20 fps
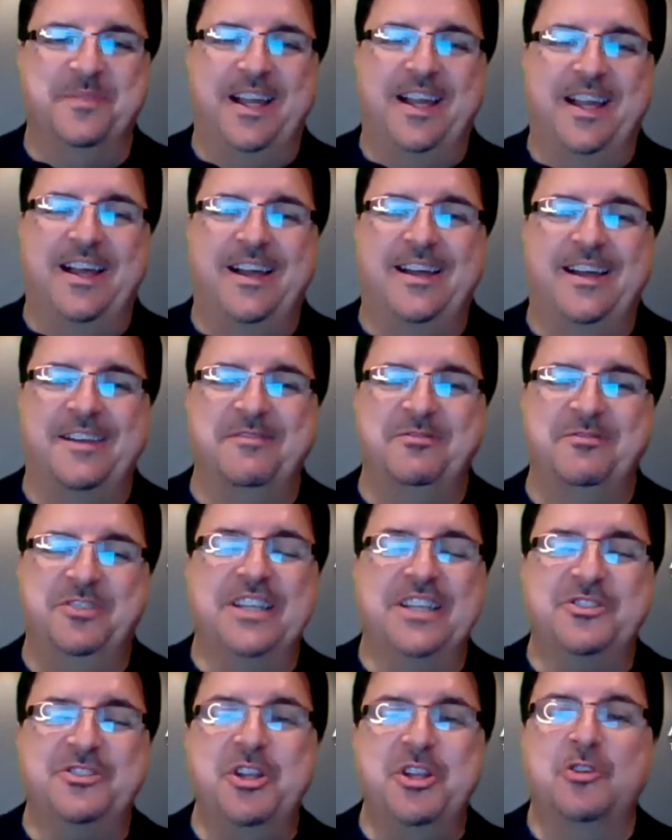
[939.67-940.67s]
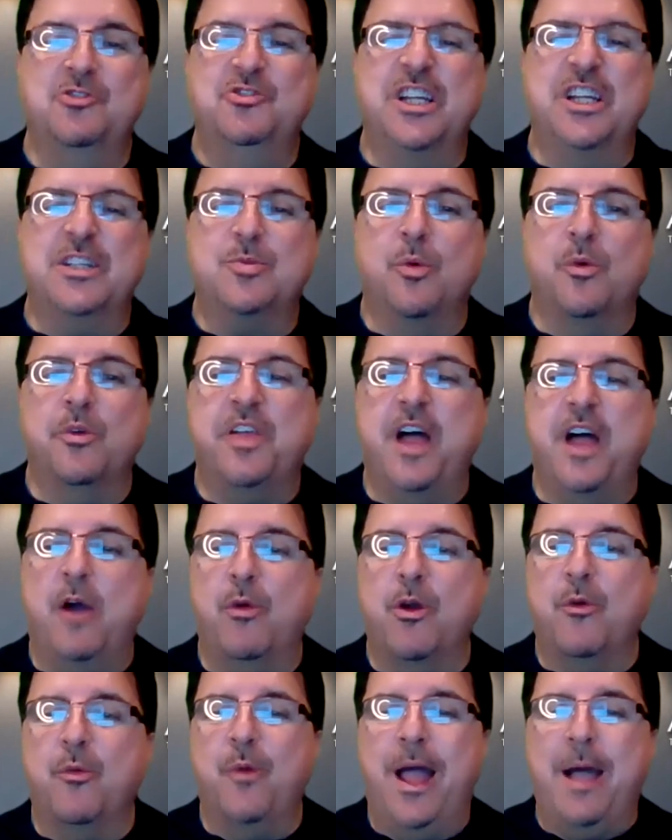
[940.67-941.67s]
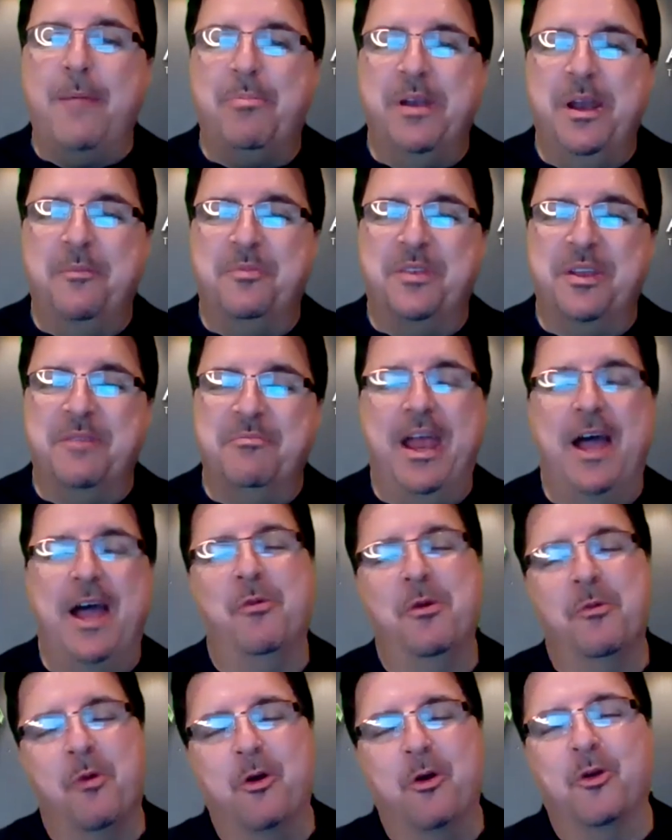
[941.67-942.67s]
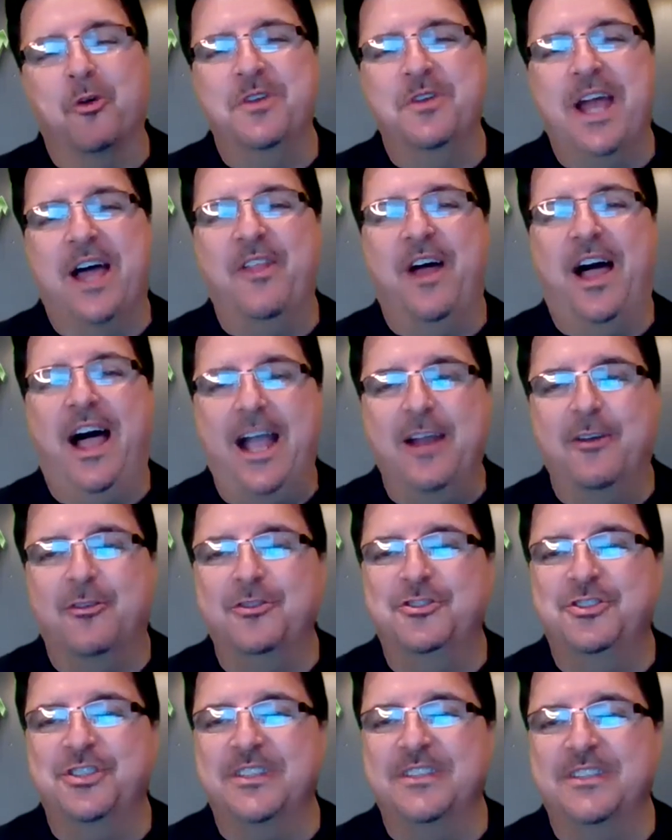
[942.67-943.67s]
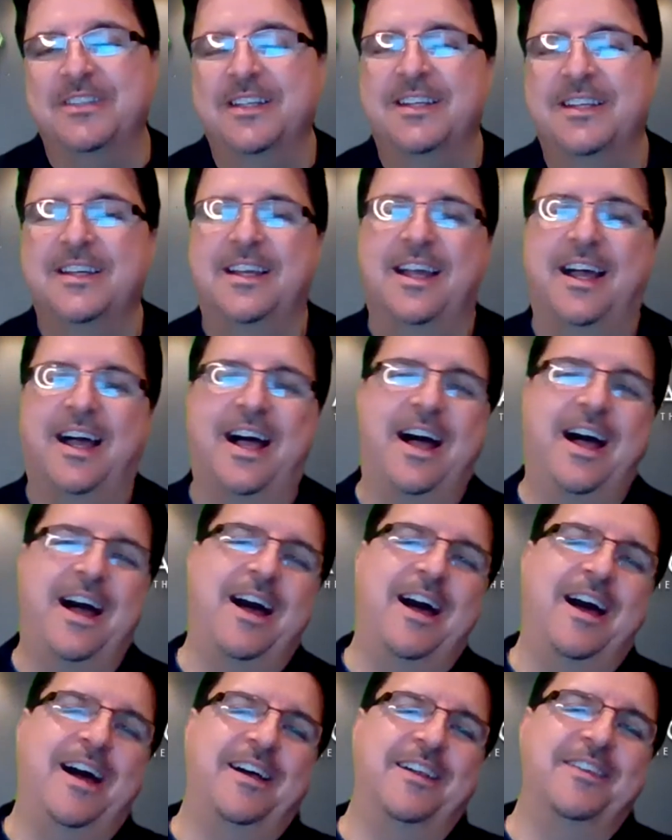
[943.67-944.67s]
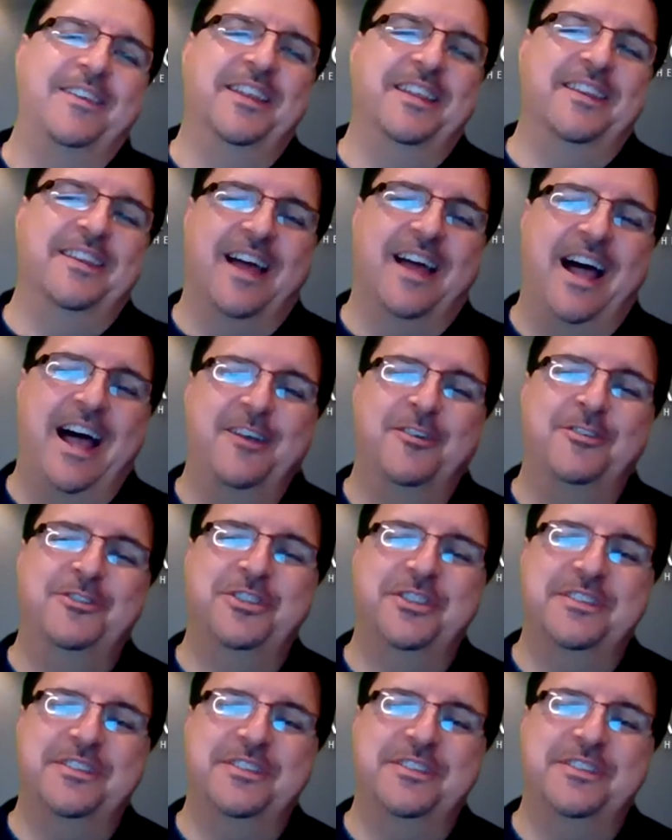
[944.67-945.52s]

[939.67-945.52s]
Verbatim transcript: Uh, just you know, just when we thought we were wrapping up the now, we won't go down the hydrogen uh, oh, no, The, the but I want